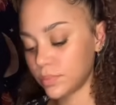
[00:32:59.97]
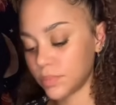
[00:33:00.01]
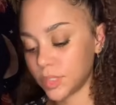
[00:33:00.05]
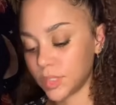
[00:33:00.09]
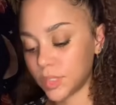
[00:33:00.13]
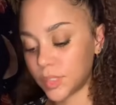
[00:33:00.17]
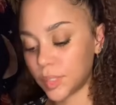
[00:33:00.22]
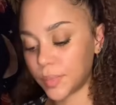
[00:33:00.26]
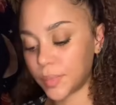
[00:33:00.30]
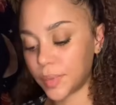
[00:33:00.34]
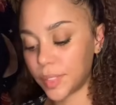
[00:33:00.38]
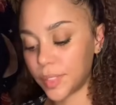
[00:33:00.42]

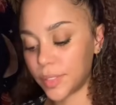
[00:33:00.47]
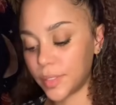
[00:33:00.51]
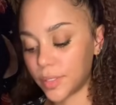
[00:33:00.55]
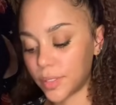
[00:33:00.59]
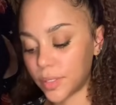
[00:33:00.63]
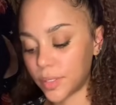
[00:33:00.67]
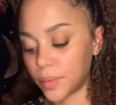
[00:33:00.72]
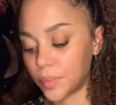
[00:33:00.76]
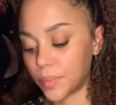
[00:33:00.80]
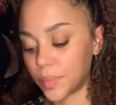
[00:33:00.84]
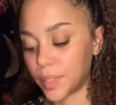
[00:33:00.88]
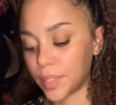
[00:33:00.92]
Somebody here
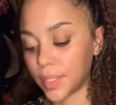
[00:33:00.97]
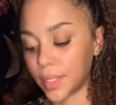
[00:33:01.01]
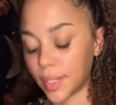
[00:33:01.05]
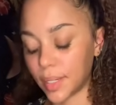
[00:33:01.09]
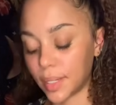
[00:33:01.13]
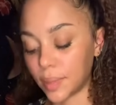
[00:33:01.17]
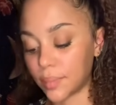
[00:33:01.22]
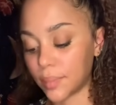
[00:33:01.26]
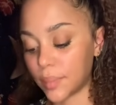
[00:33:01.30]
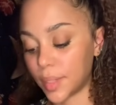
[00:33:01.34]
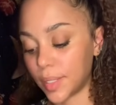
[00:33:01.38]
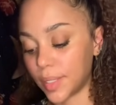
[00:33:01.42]
could be
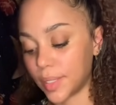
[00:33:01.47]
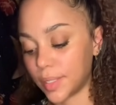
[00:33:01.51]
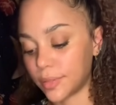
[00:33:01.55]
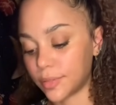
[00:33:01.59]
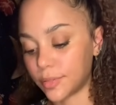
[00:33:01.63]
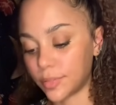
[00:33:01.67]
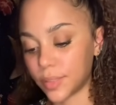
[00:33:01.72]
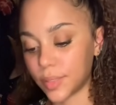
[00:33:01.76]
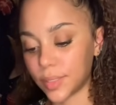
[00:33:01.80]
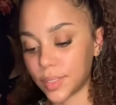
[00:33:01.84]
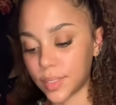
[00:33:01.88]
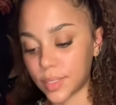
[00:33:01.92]
getting money
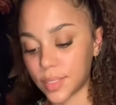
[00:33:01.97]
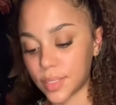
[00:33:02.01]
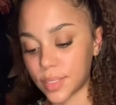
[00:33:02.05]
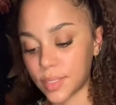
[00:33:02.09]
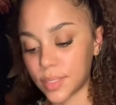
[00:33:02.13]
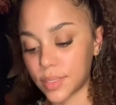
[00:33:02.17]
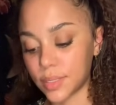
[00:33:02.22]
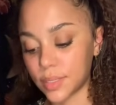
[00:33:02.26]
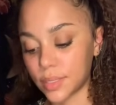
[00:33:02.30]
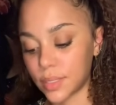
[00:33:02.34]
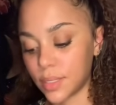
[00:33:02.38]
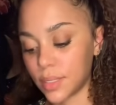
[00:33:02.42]
for
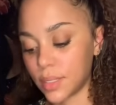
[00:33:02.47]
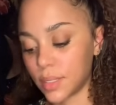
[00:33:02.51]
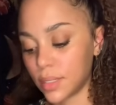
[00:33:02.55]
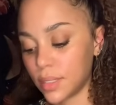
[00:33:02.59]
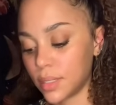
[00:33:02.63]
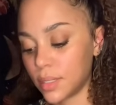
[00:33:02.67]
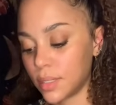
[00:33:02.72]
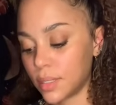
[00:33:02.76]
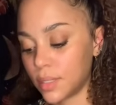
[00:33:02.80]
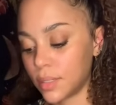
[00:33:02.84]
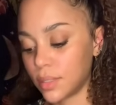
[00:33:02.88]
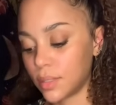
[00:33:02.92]
this.
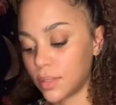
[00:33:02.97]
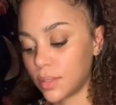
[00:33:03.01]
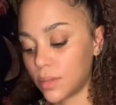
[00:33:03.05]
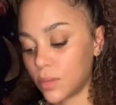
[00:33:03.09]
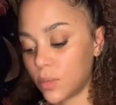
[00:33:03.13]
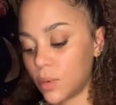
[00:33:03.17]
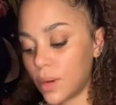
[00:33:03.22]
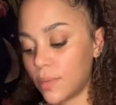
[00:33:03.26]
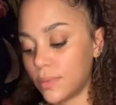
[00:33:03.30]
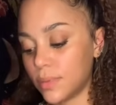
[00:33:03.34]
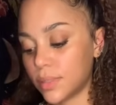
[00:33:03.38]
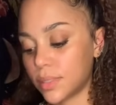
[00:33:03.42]

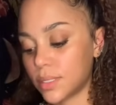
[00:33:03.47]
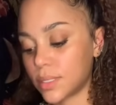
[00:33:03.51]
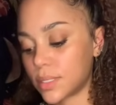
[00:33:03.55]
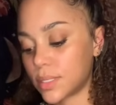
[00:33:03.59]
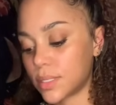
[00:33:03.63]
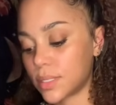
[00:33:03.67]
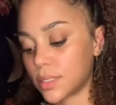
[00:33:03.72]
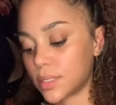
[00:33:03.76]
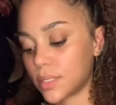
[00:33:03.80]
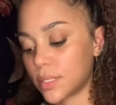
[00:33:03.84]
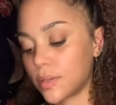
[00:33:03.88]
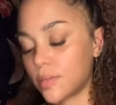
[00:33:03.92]
Whoever this
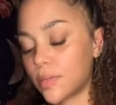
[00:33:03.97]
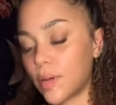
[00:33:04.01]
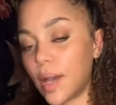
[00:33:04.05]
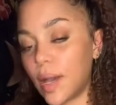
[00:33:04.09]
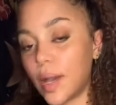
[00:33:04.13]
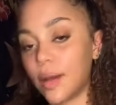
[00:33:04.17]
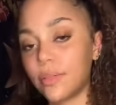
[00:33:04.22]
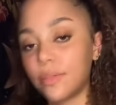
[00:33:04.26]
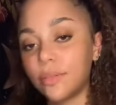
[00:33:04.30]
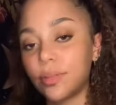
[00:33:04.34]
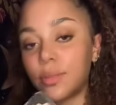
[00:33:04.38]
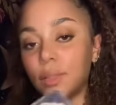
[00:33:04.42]
is, they
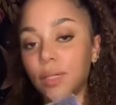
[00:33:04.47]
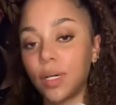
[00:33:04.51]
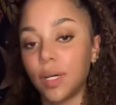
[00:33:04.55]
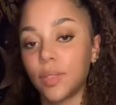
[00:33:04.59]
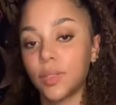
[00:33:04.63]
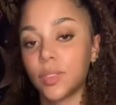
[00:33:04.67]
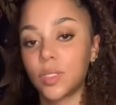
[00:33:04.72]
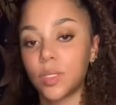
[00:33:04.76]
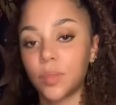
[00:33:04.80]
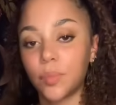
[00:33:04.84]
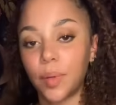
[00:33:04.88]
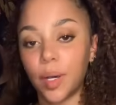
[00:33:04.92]
have
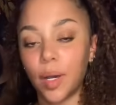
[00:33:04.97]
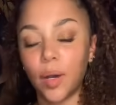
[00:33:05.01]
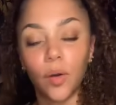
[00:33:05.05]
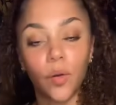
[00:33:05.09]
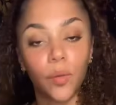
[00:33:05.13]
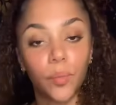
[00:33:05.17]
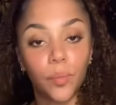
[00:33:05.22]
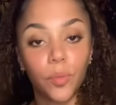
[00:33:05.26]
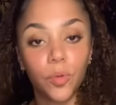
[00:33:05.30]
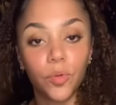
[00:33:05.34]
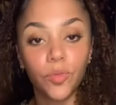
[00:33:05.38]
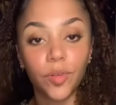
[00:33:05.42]
thoughts about
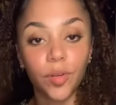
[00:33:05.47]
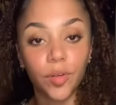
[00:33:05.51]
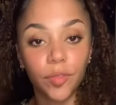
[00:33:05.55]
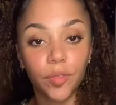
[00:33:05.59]
moving